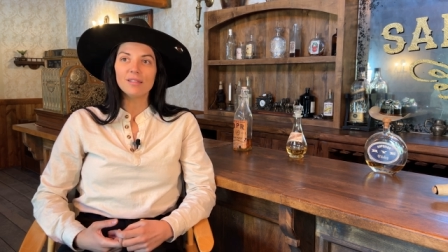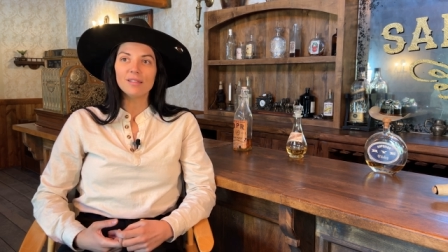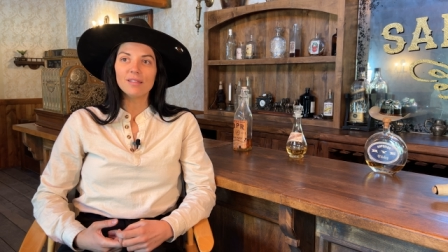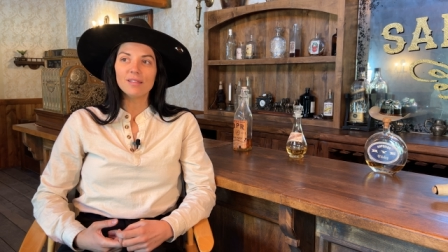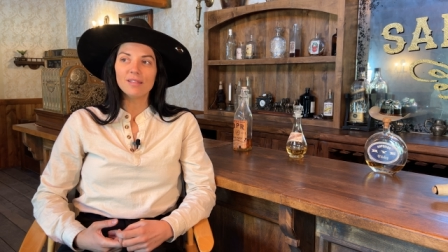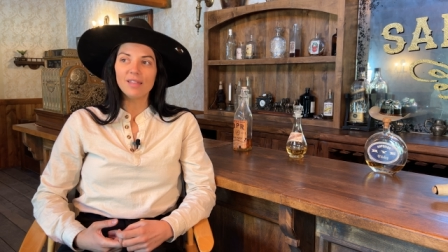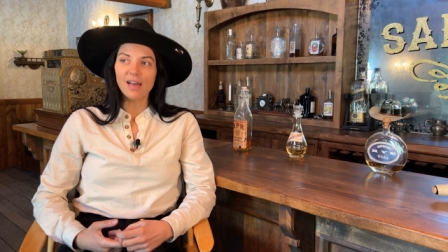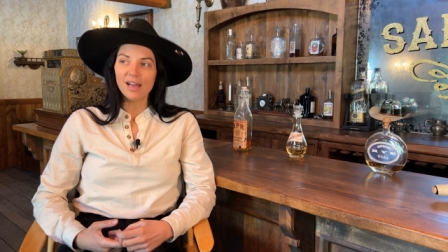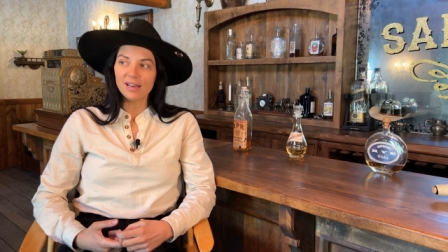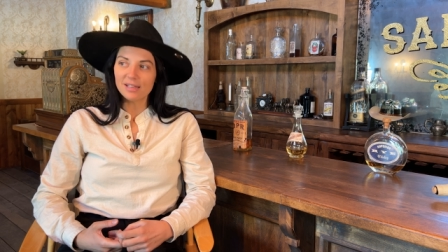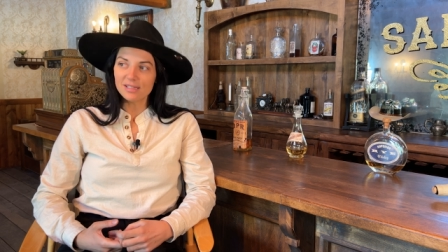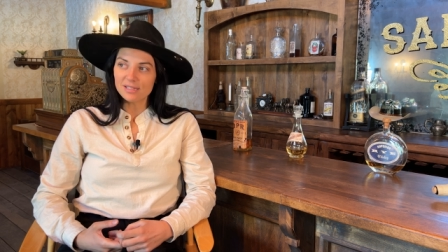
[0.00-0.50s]

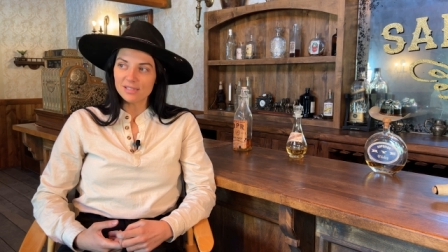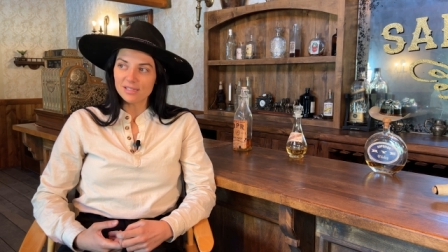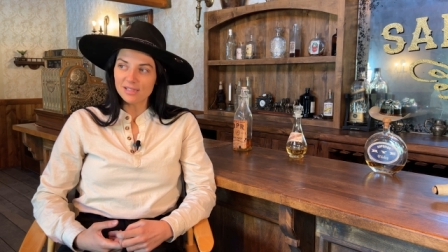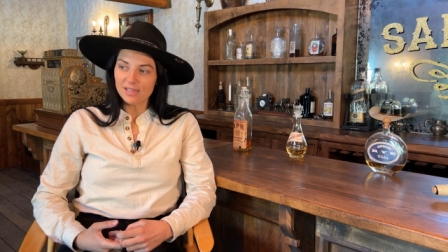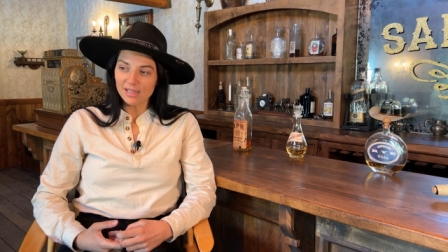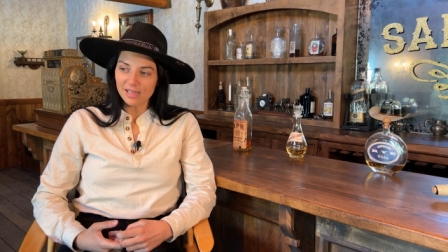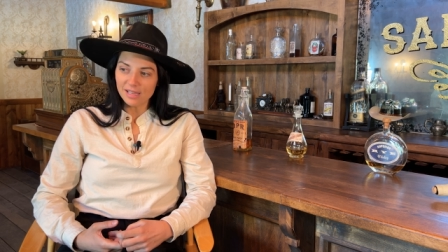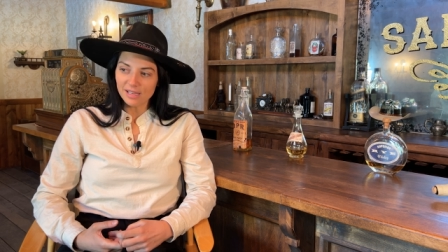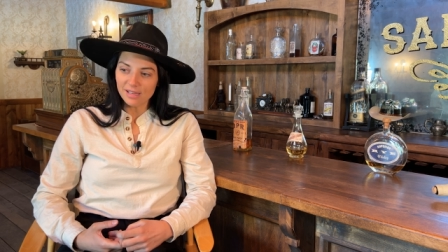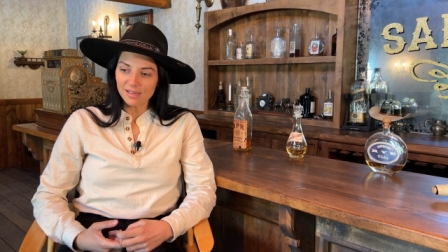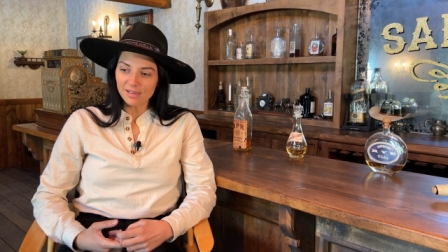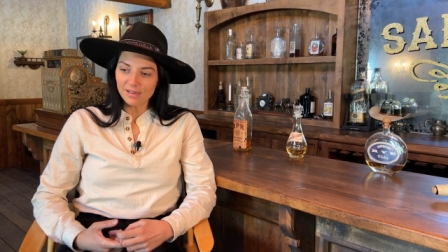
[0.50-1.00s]
that is
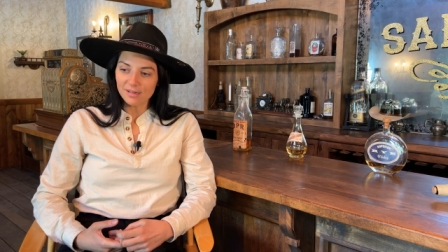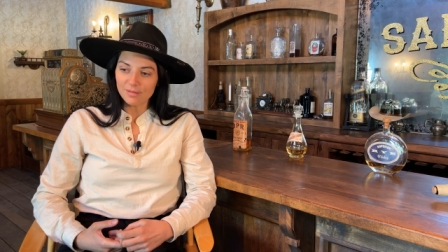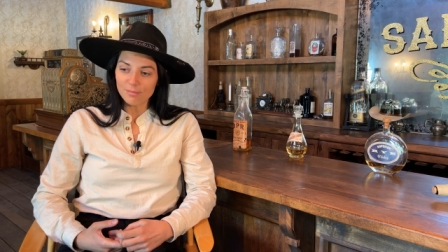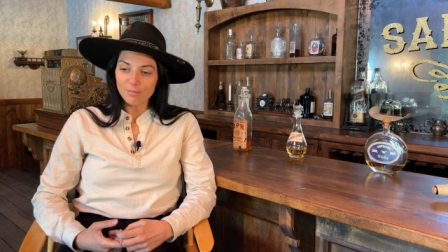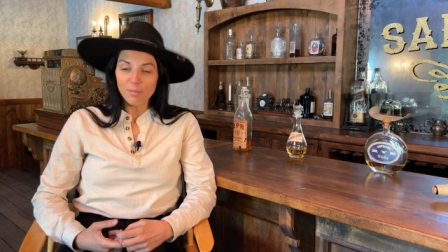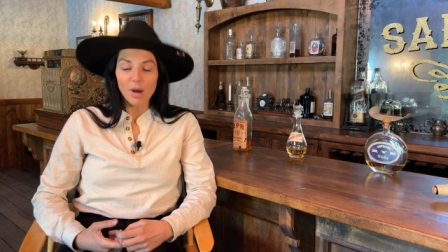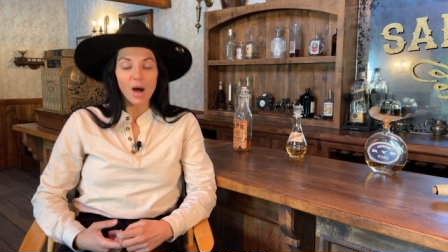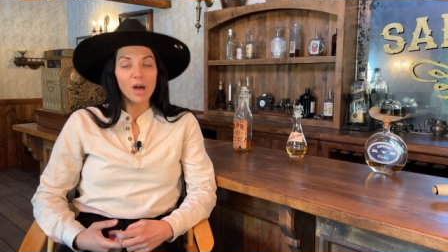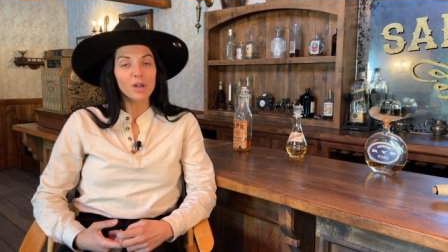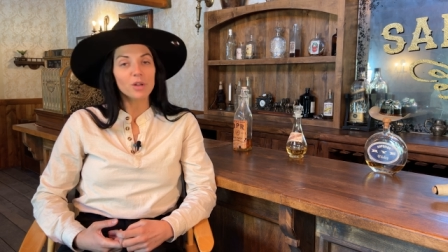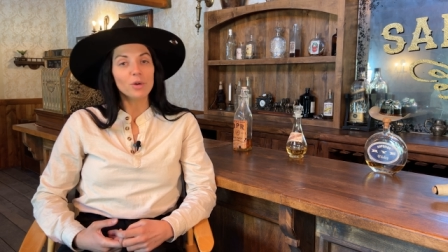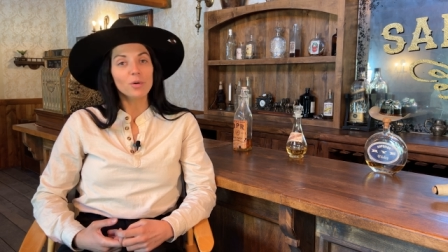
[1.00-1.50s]
the
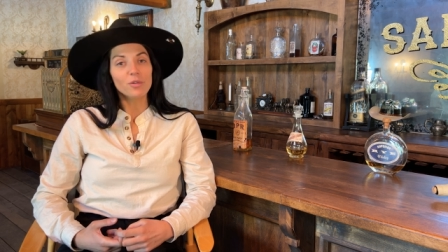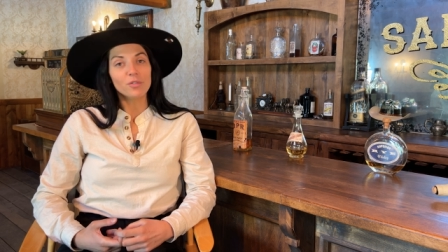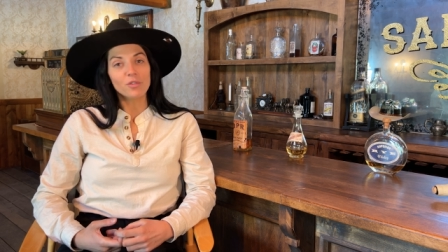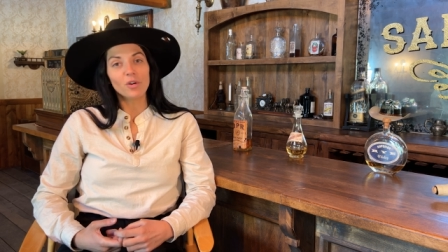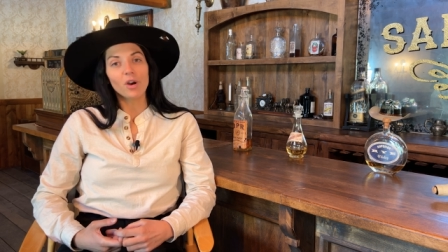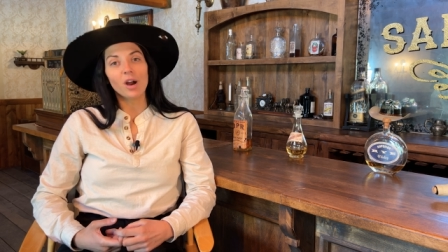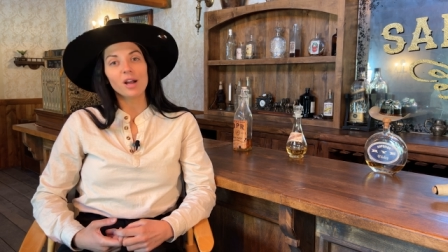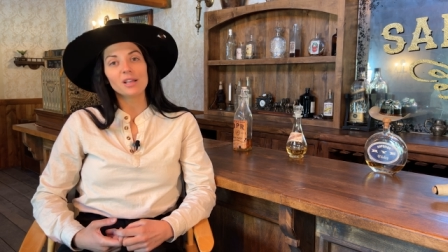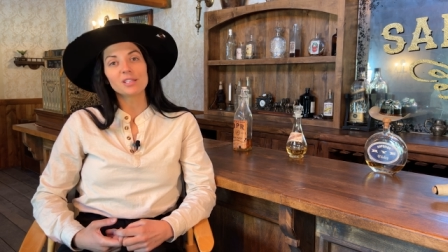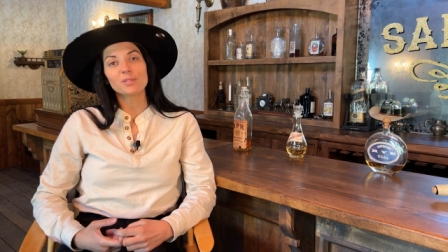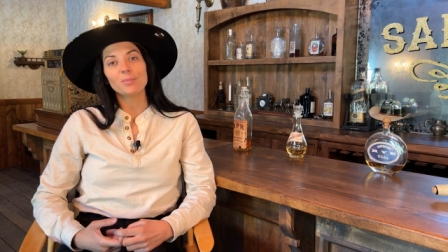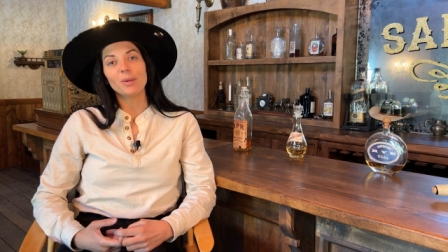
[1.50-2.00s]
motto of
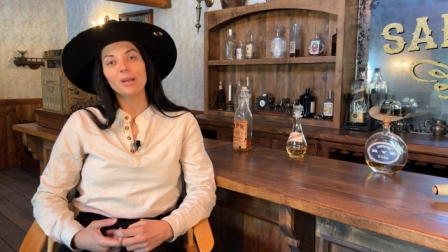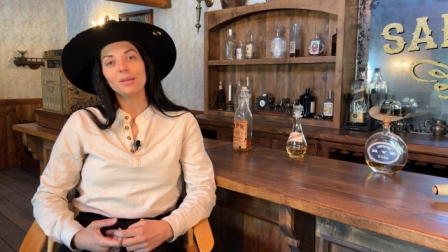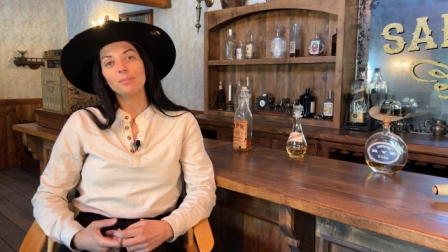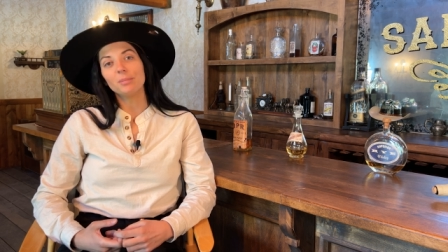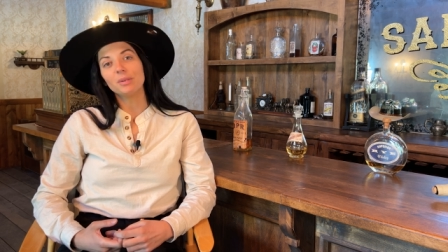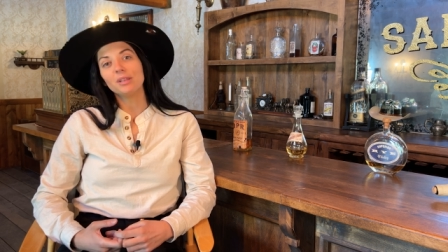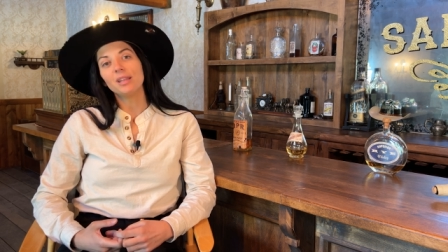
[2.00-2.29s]
Crossbite,